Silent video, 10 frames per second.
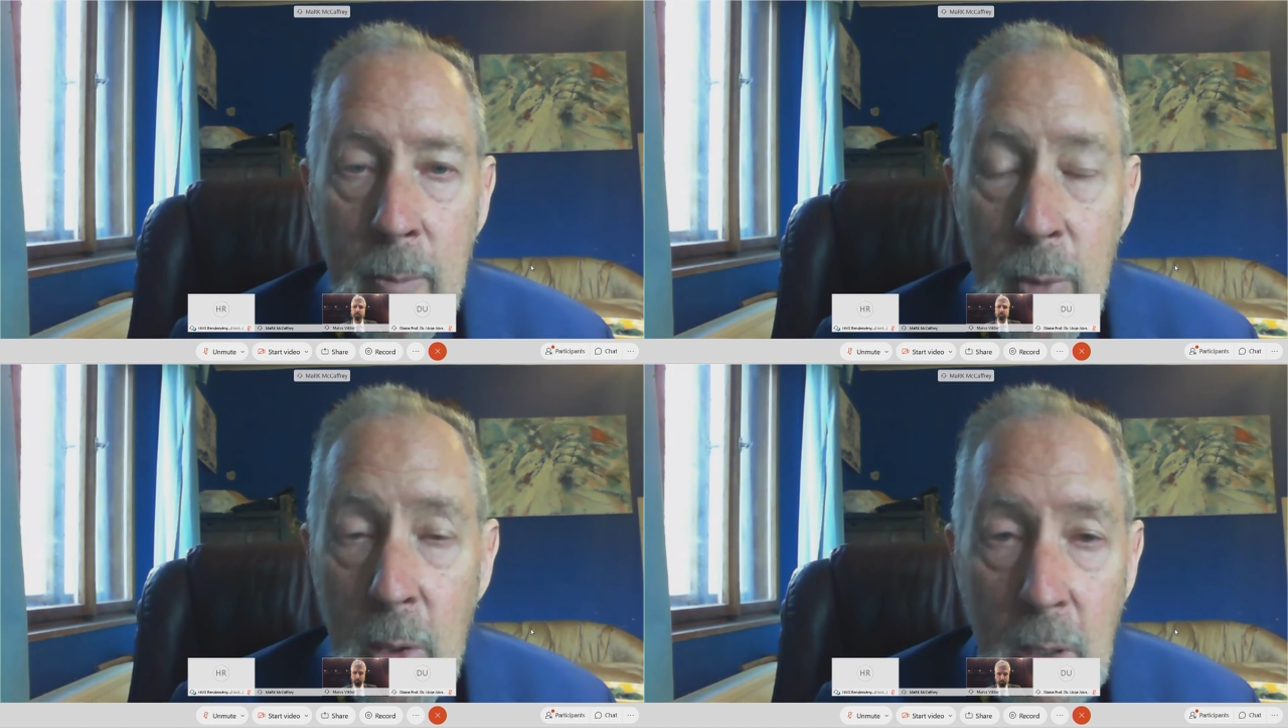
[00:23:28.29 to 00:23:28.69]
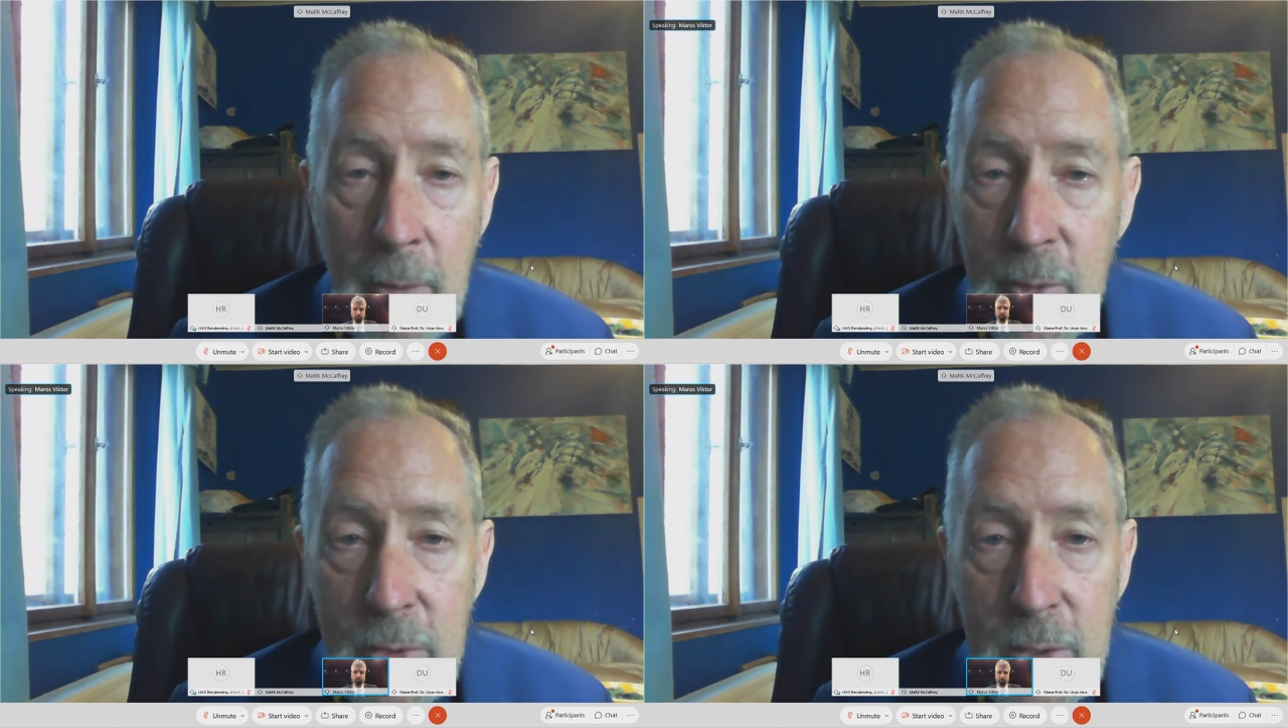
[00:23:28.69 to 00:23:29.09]
But
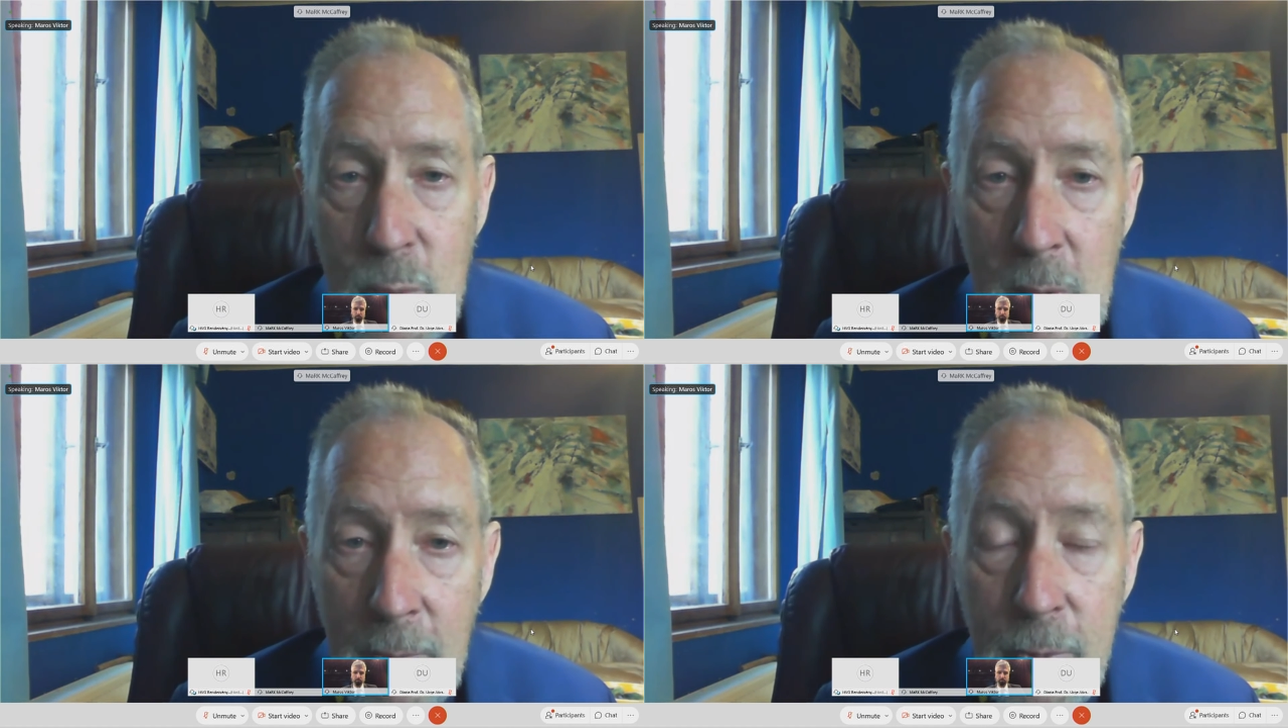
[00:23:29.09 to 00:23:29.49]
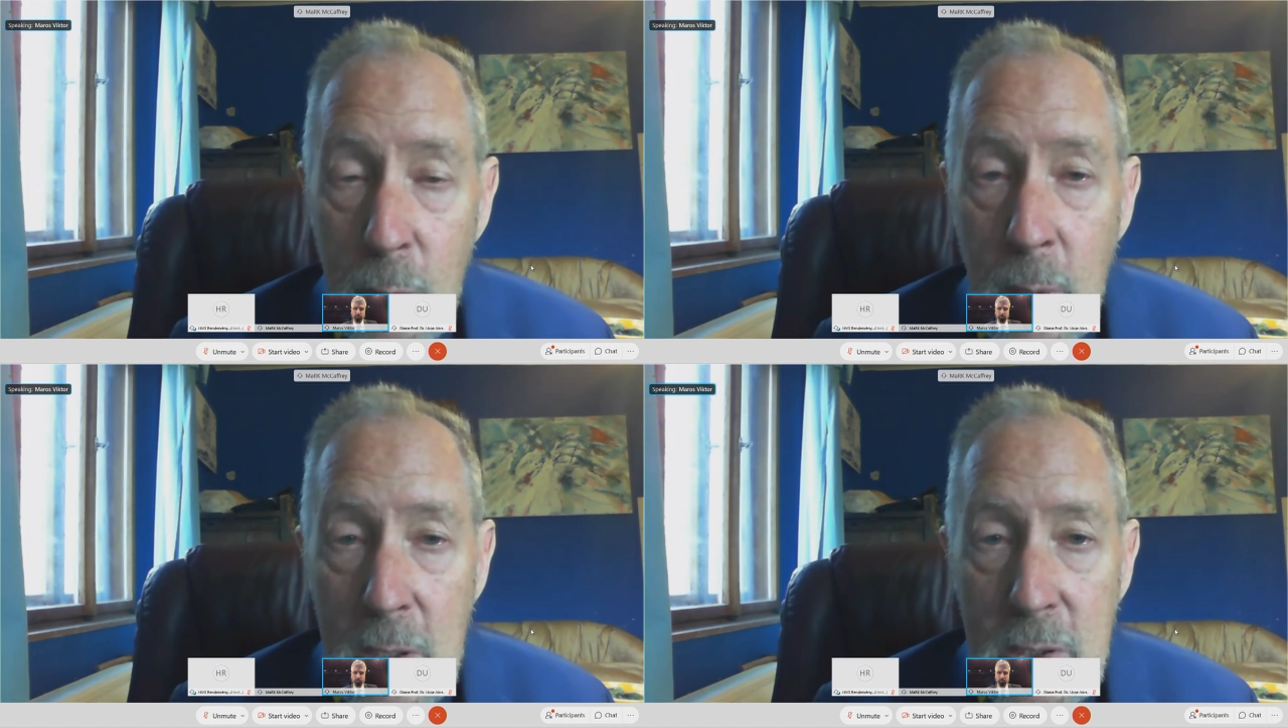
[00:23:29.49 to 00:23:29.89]
oftentimes we have
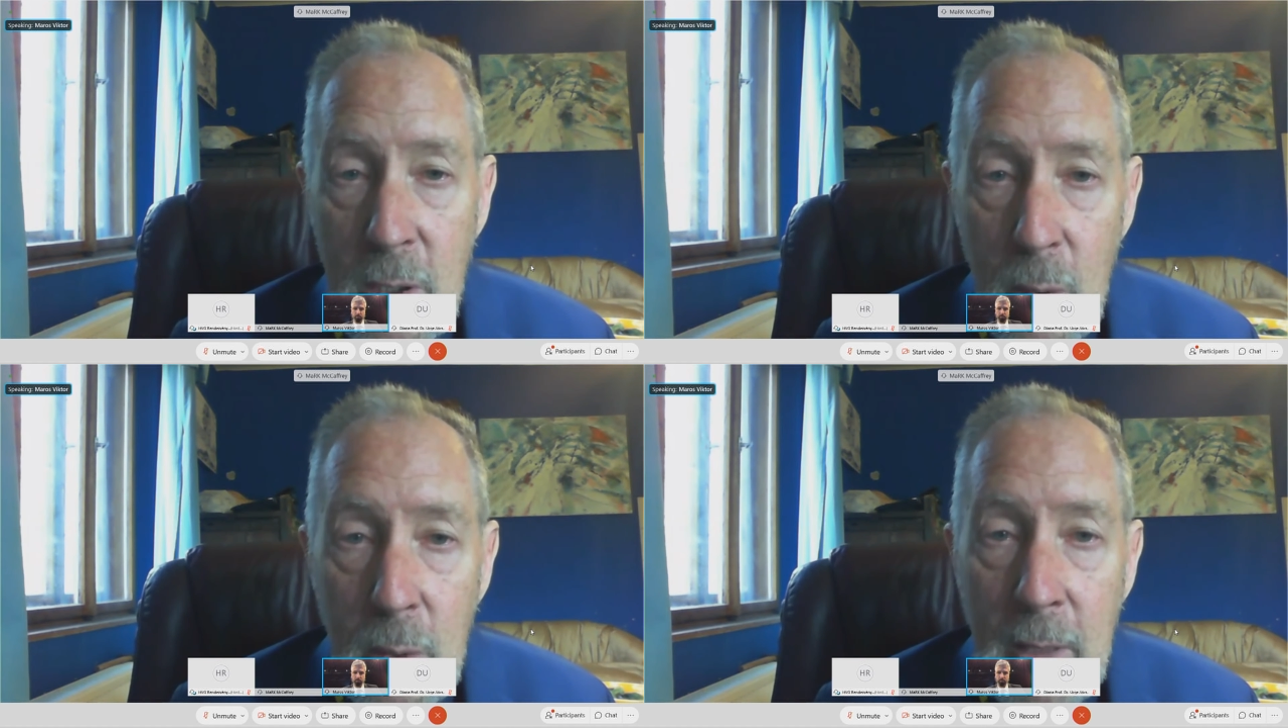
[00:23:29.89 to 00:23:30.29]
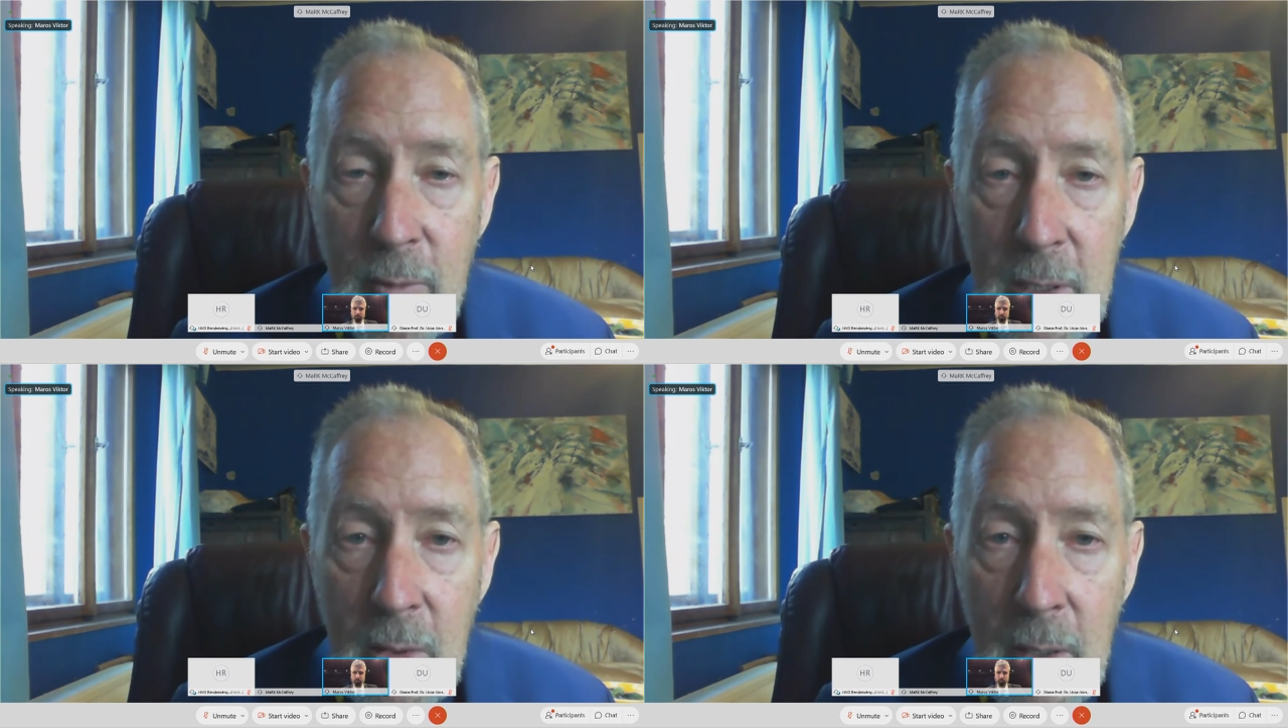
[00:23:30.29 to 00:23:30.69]
food waste in our own
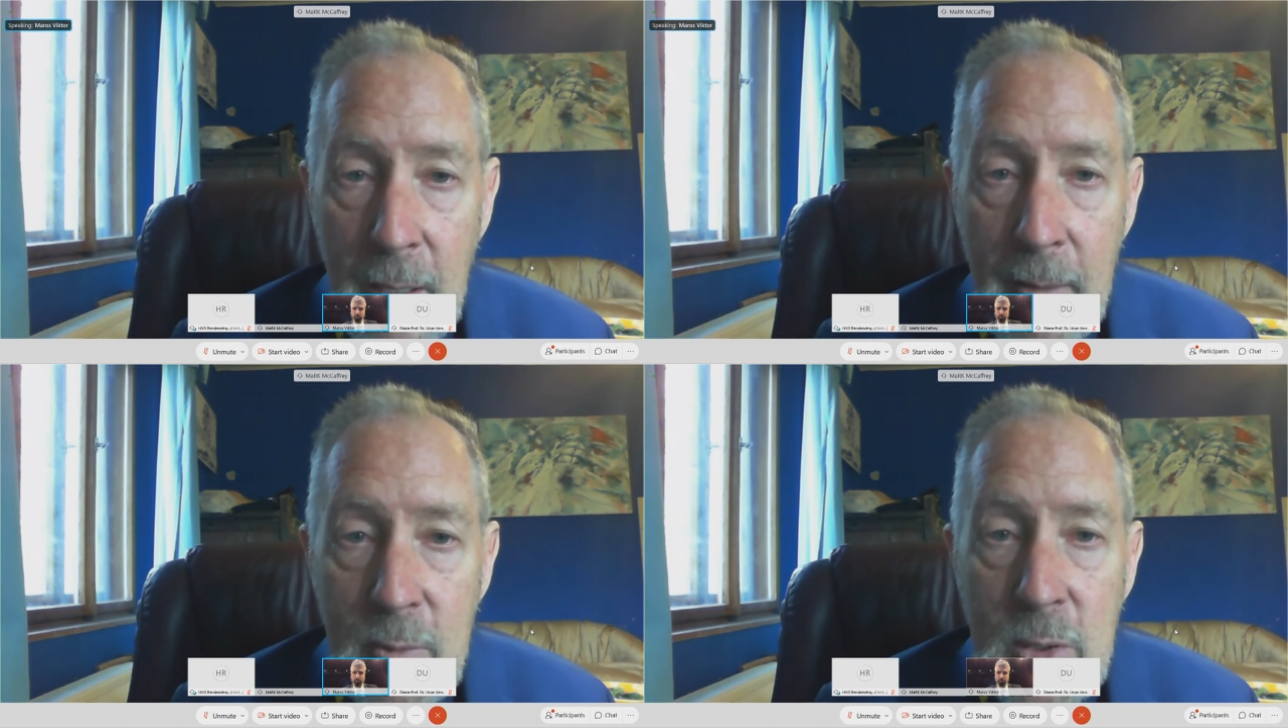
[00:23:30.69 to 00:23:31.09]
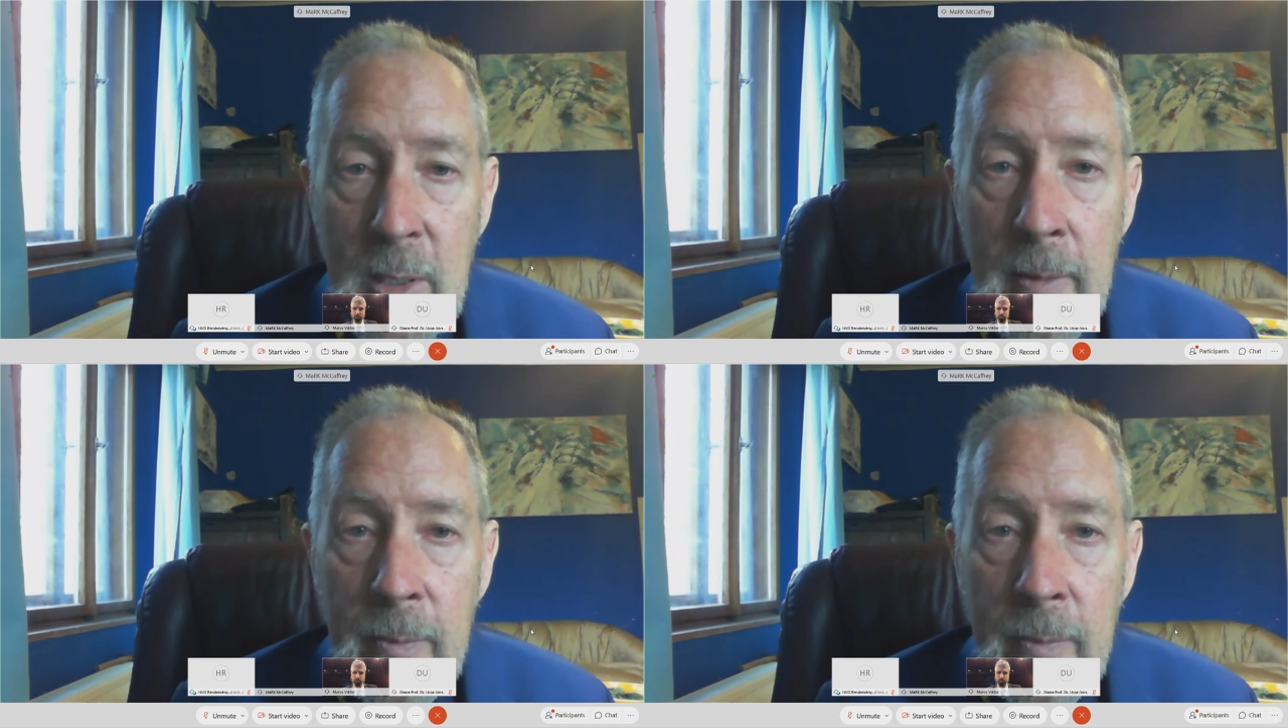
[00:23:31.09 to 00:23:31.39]
everyday lives.